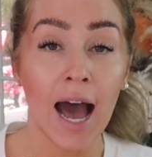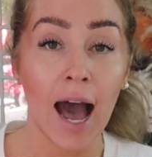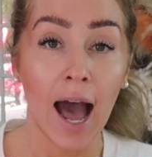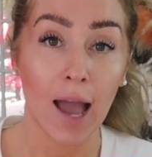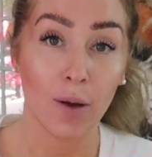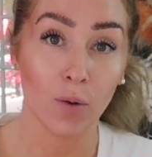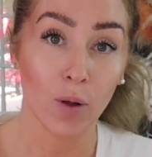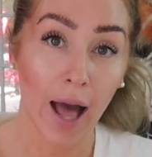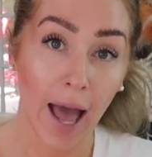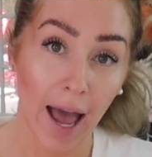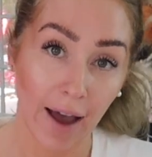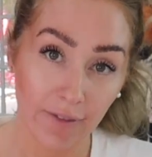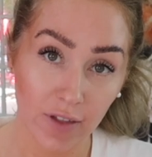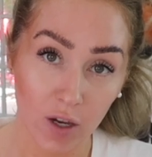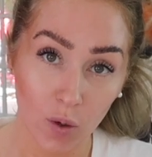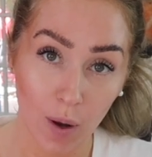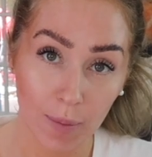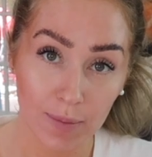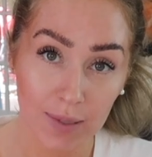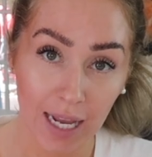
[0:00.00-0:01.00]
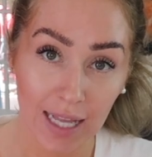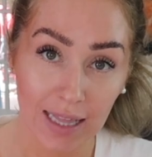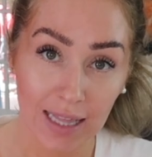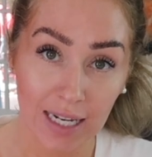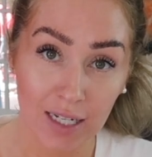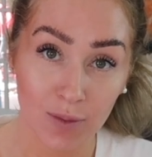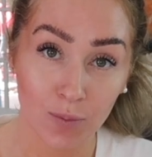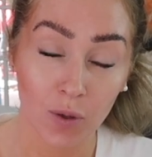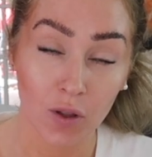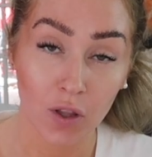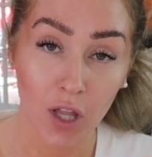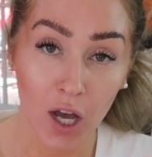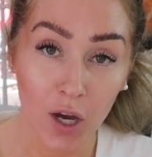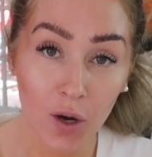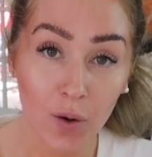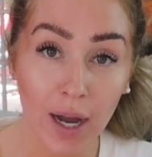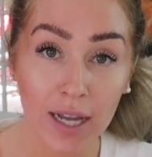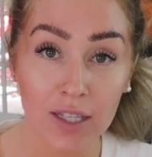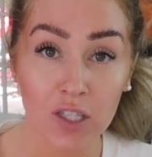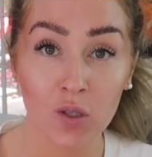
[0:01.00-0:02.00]
I will have their website linked
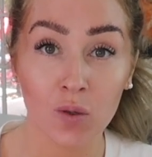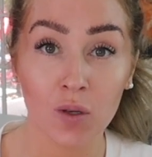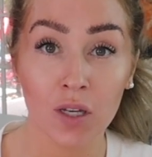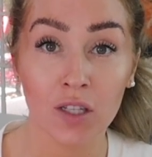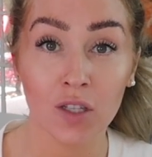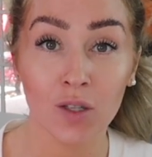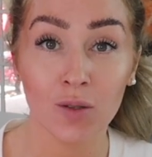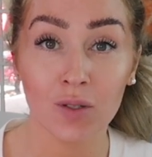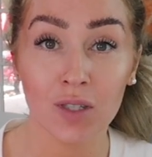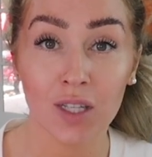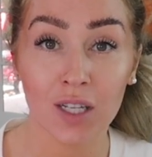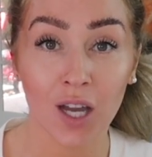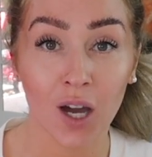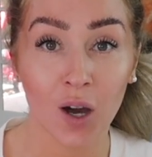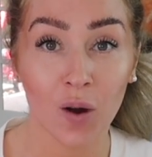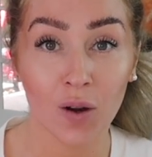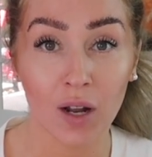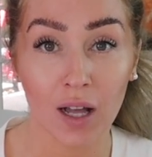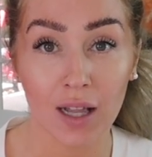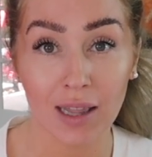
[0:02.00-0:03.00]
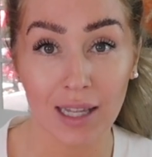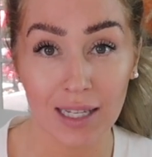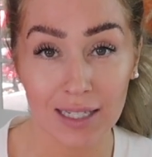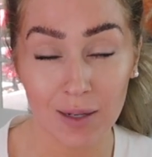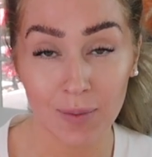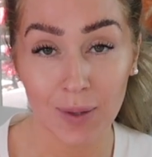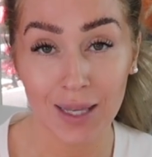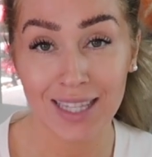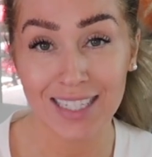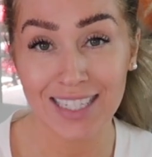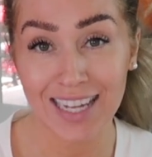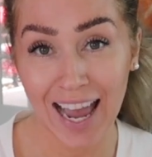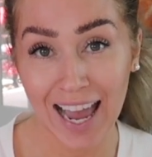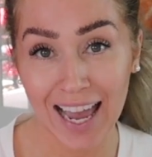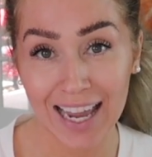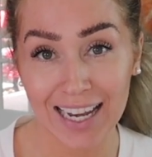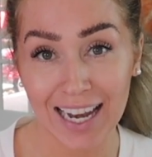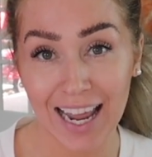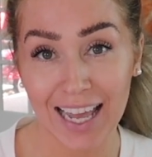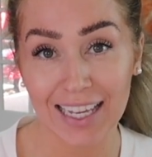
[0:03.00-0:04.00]
below, and you can use the code
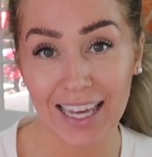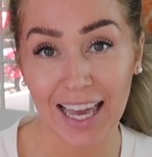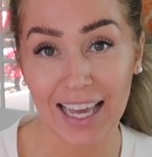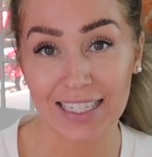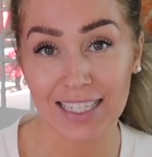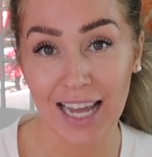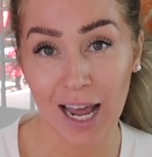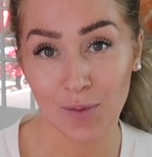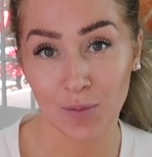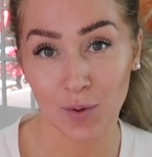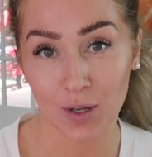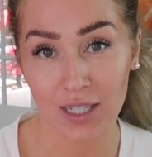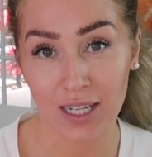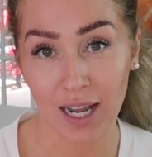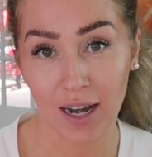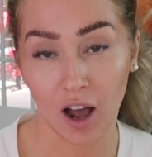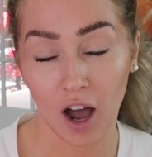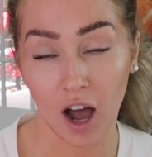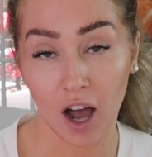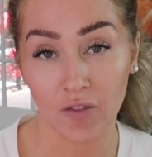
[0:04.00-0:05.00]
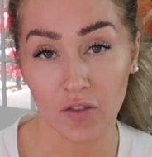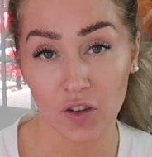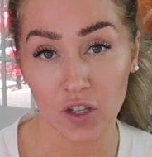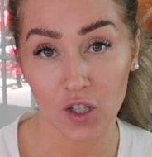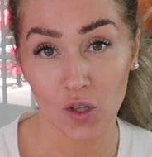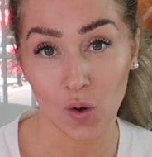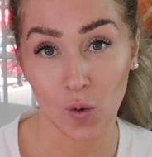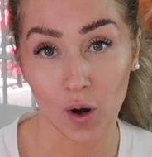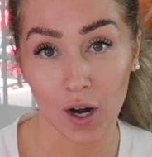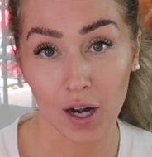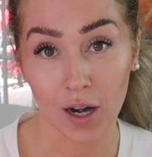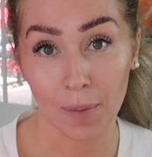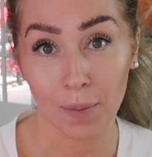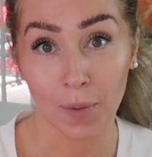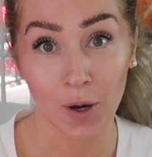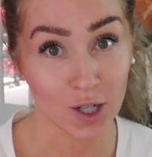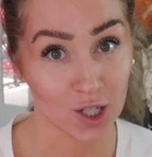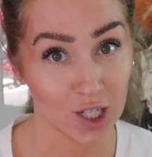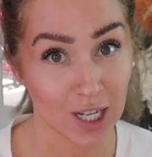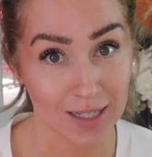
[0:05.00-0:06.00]
Elisabeth10 and get 10% off your
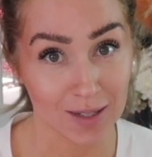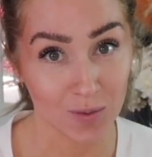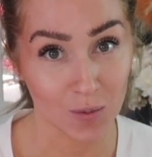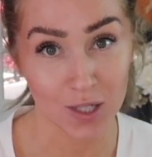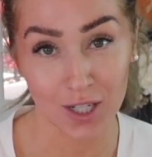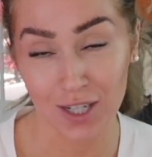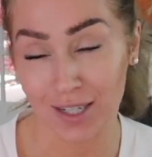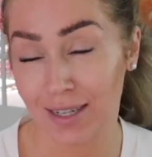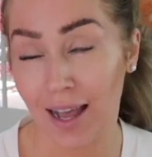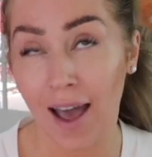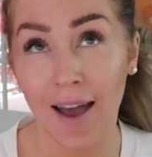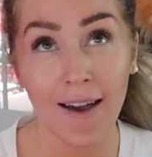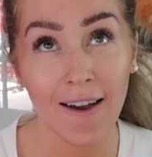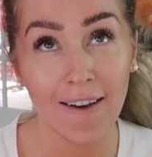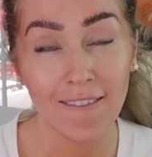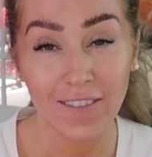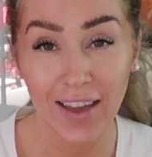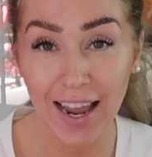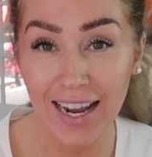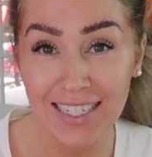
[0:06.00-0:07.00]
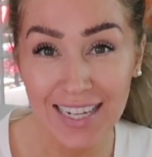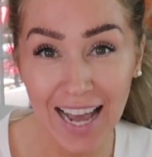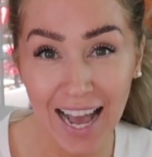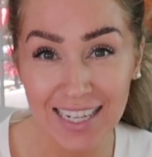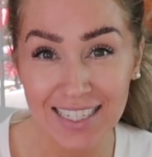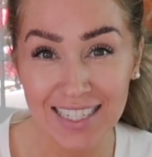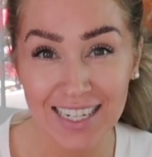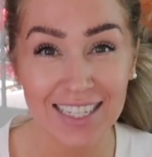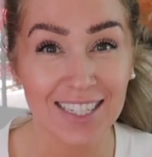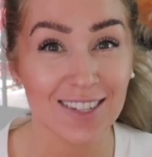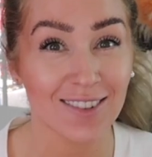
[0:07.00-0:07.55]
purchase, which is fantastic.